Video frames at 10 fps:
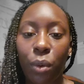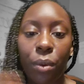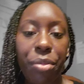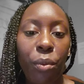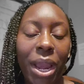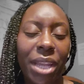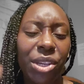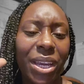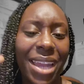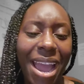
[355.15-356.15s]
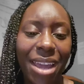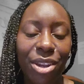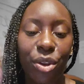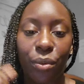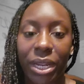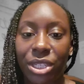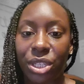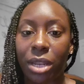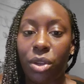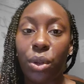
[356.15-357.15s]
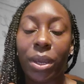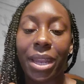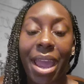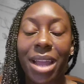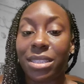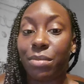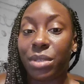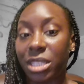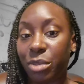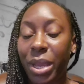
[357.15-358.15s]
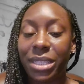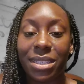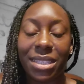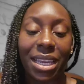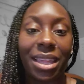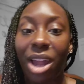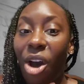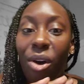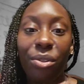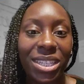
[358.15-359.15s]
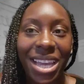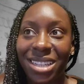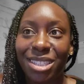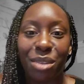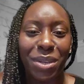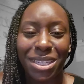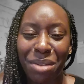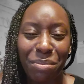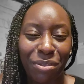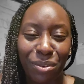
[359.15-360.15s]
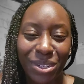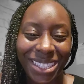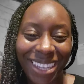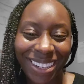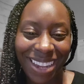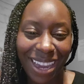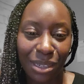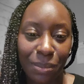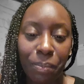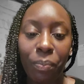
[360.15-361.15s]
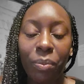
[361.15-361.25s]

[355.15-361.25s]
With when, you can add a duration. You can add some suspense and say that all this has to be done before sundown.